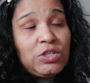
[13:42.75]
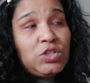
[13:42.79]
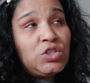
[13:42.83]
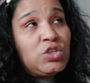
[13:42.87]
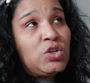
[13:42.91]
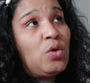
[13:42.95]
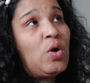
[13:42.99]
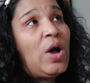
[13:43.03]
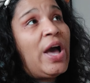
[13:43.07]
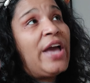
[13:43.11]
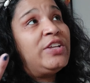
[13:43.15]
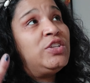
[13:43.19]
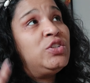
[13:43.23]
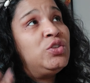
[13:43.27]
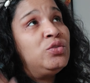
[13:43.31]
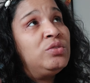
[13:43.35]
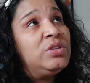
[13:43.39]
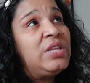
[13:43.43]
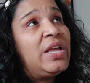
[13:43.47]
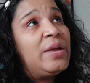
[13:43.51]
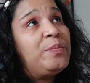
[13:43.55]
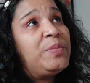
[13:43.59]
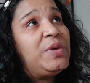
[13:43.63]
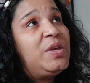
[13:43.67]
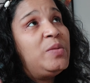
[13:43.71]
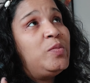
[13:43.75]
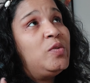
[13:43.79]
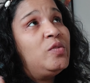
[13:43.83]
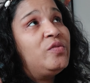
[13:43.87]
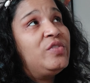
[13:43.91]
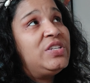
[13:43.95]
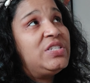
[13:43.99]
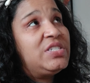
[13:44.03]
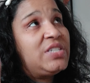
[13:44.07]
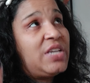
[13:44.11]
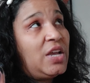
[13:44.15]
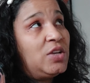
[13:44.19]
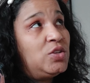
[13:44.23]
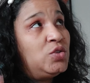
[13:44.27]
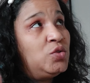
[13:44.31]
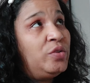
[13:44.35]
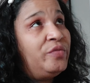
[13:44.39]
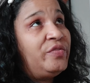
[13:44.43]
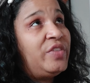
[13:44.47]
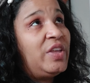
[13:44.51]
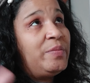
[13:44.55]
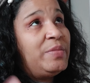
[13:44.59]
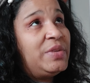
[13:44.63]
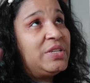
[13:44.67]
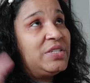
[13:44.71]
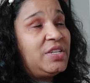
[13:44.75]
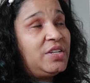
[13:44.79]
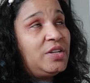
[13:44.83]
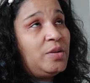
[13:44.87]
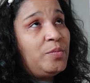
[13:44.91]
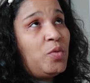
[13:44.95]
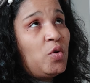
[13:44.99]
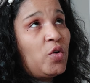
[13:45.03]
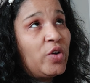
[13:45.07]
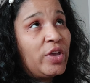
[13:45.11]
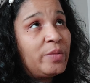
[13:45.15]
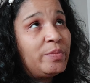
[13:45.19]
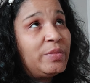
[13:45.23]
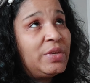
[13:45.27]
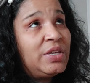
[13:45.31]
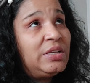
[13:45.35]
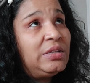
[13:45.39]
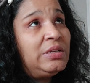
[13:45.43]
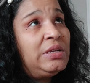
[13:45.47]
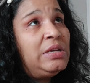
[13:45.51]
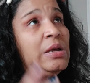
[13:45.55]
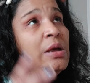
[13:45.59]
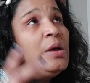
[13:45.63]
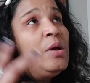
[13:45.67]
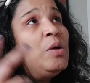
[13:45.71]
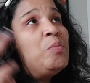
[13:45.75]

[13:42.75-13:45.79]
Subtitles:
So I do let people reschedule if they miss an appointment,